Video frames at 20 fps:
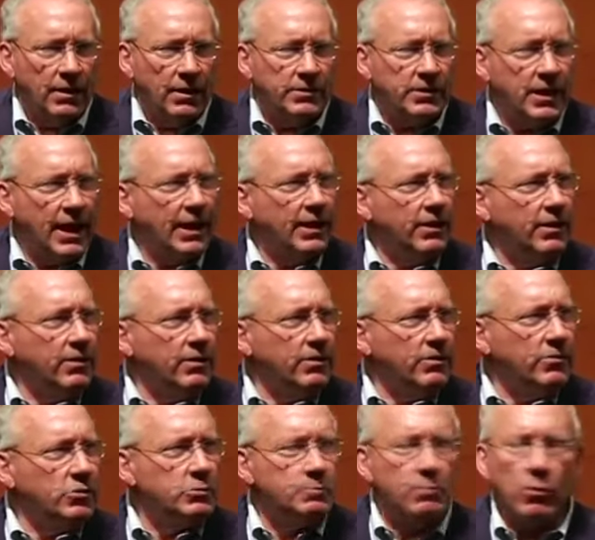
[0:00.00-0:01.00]
It's like
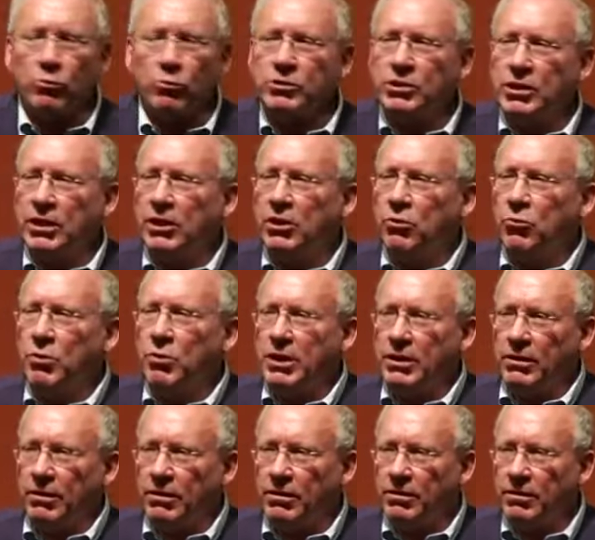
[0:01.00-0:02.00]
spokes in a
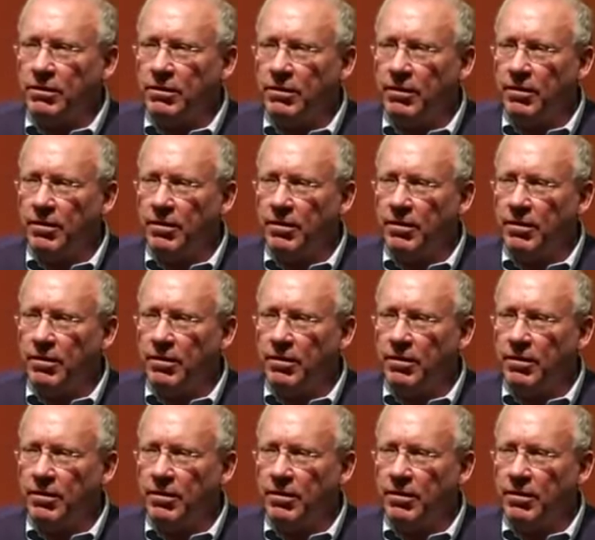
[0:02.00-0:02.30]
wheel.